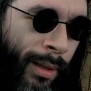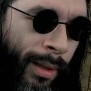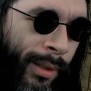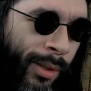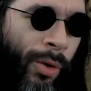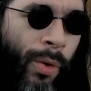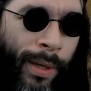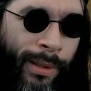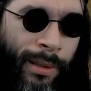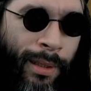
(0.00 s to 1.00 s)
It's not quite
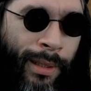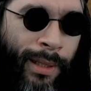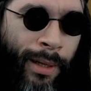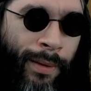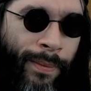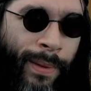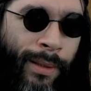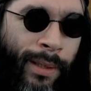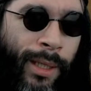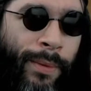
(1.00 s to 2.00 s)
as clear-cut in
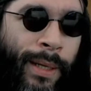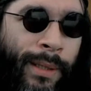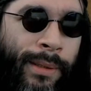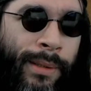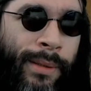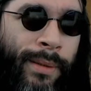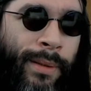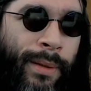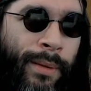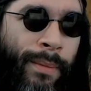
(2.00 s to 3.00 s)
the US,
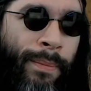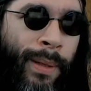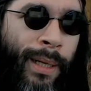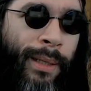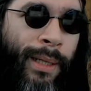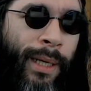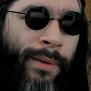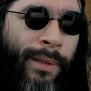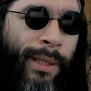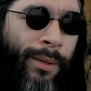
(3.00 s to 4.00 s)
but here
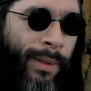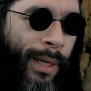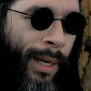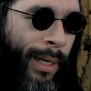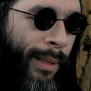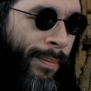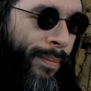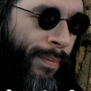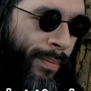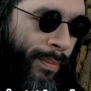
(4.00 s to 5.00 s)
in the UK,
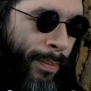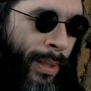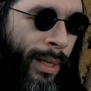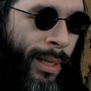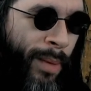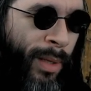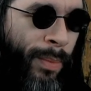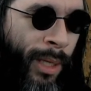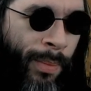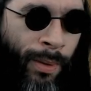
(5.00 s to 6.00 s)
BAME
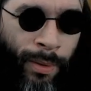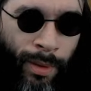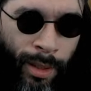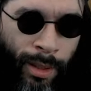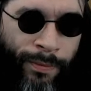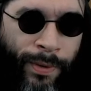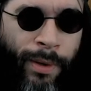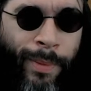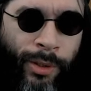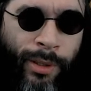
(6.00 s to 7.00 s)
people are very
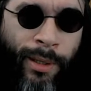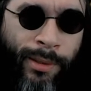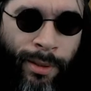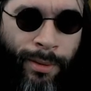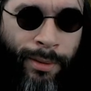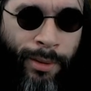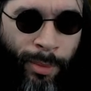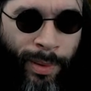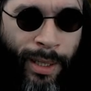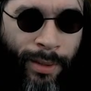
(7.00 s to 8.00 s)
much clustered in
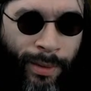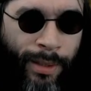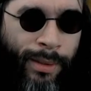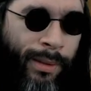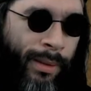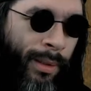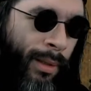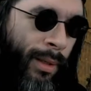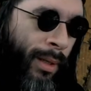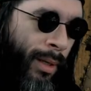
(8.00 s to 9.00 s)
urban areas.
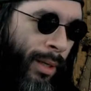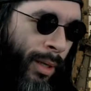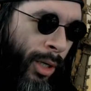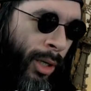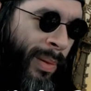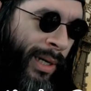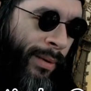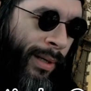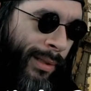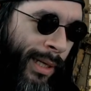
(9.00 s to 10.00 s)
Urban
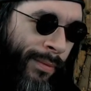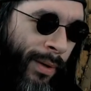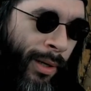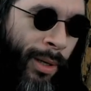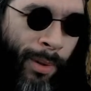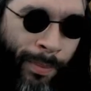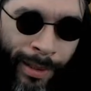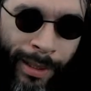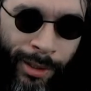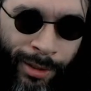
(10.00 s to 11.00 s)
areas have higher
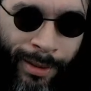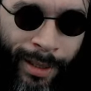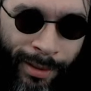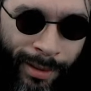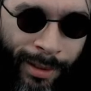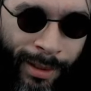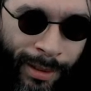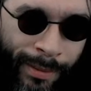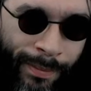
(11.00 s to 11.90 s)
population density.